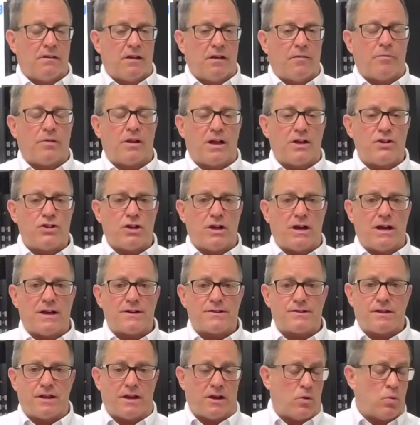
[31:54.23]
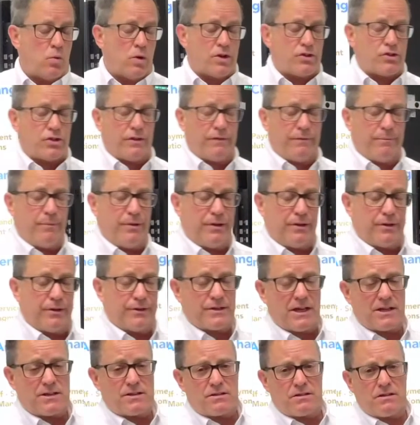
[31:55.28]
Glad you asked that question because
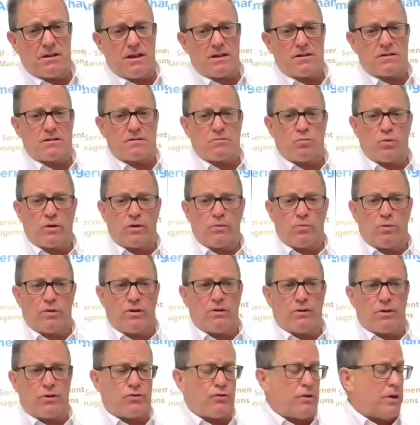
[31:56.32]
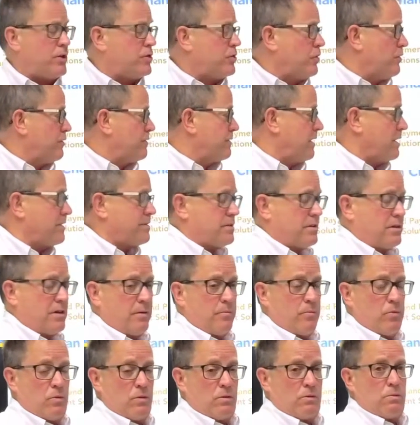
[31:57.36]
that's when we go to trade shows, that's the
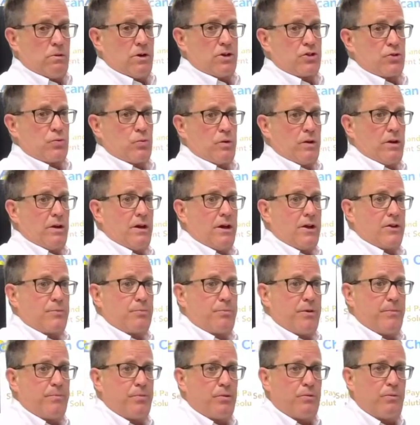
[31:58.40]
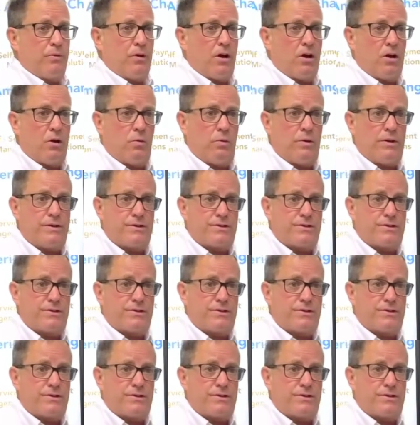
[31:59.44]
number one question we ask. People always